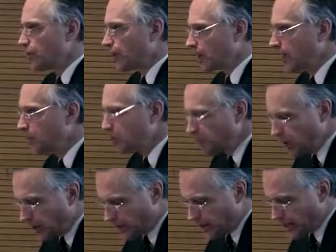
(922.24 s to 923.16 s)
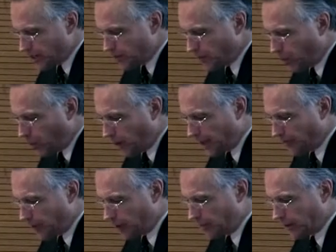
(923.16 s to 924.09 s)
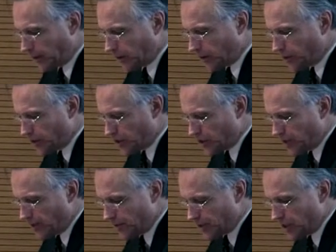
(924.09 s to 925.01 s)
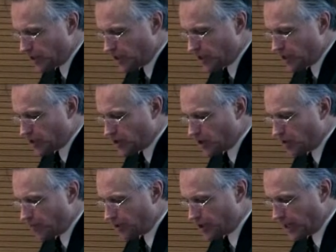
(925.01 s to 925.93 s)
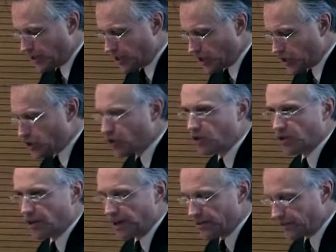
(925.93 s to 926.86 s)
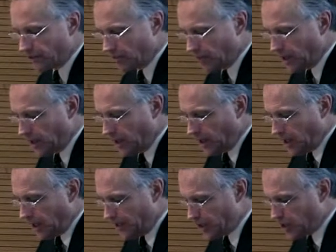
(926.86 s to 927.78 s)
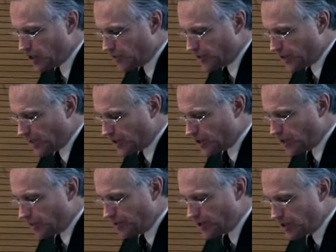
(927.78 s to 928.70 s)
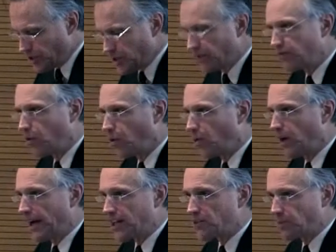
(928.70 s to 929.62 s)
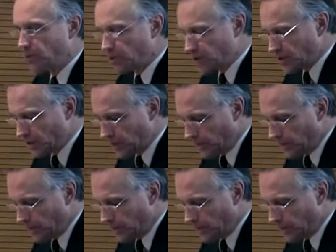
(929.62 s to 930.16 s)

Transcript: The global market for environmental goods and services is projecting strong growth, and this presents an opportunity for export.